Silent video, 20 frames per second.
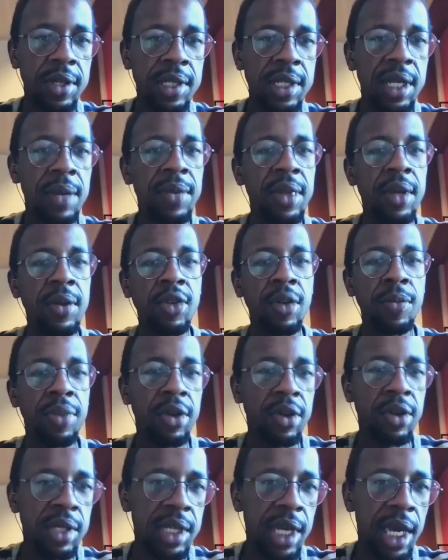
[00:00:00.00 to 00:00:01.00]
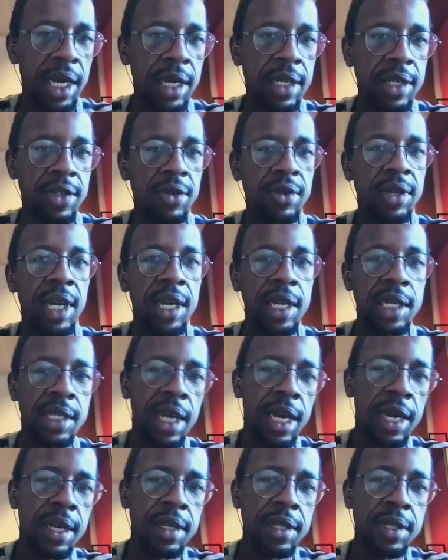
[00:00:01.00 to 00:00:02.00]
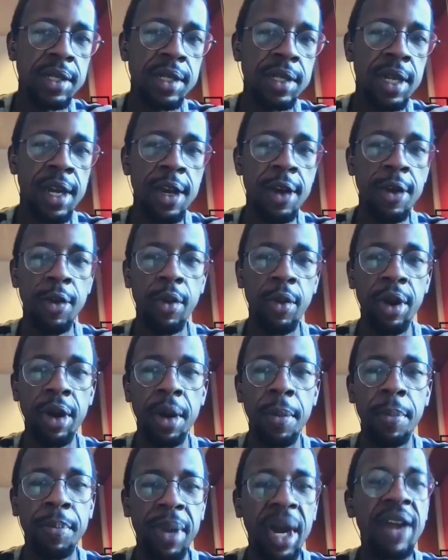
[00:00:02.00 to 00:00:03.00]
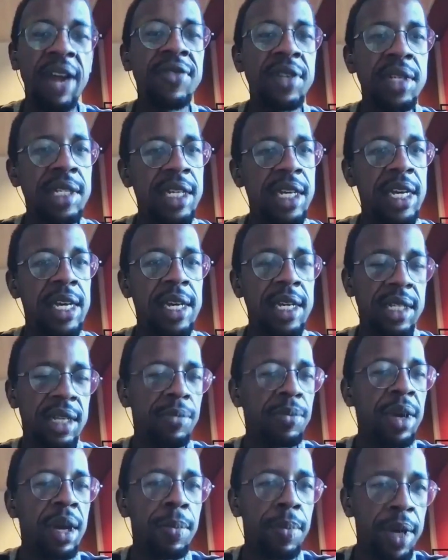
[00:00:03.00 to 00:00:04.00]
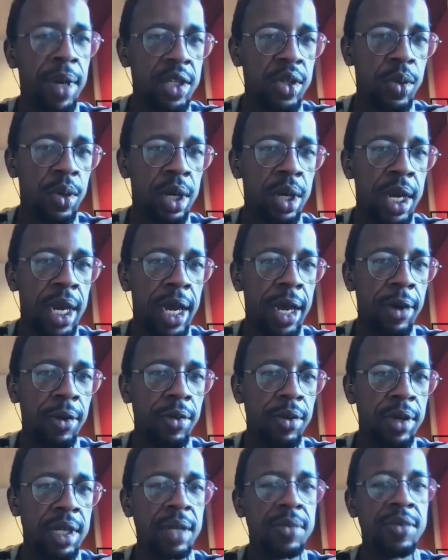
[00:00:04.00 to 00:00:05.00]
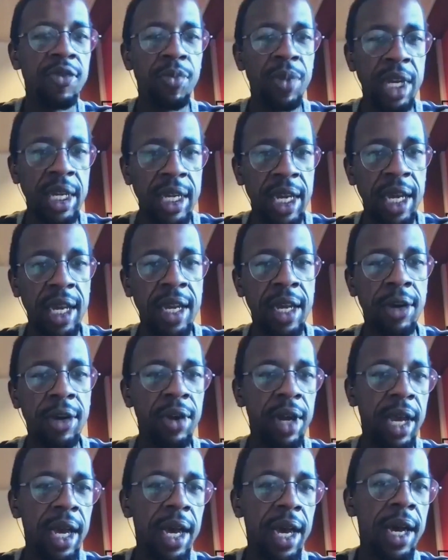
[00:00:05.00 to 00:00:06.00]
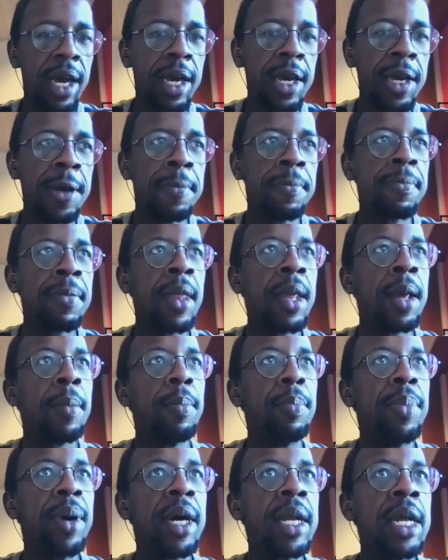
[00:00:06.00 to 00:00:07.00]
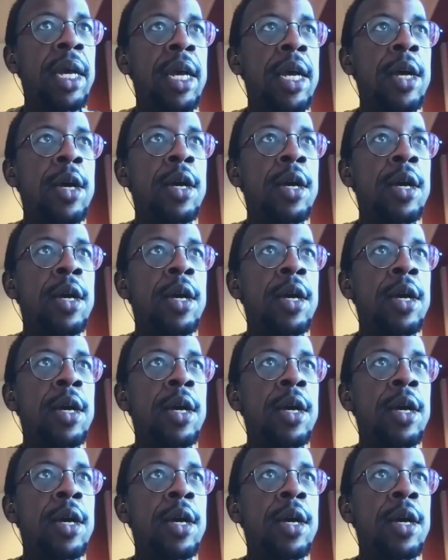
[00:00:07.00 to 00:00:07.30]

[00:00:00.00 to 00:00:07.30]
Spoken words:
The same thing with computer scientists or data scientists, where privacy is a big buzzword now in terms of big data or AI, but